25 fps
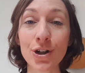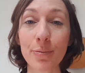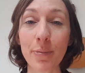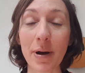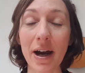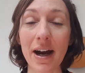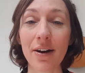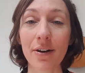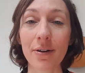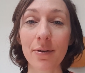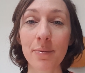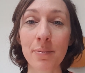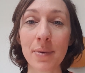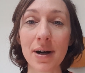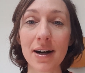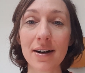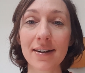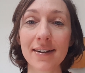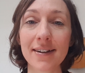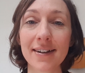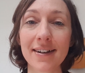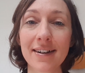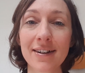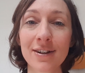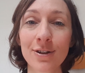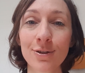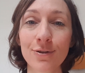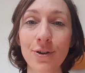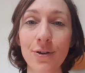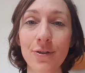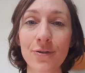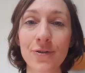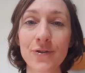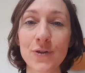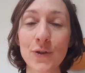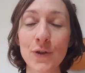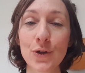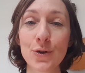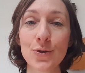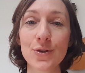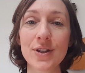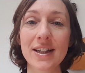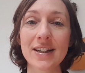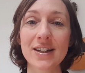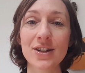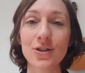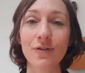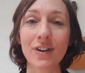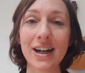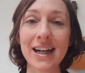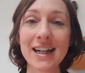about my love of using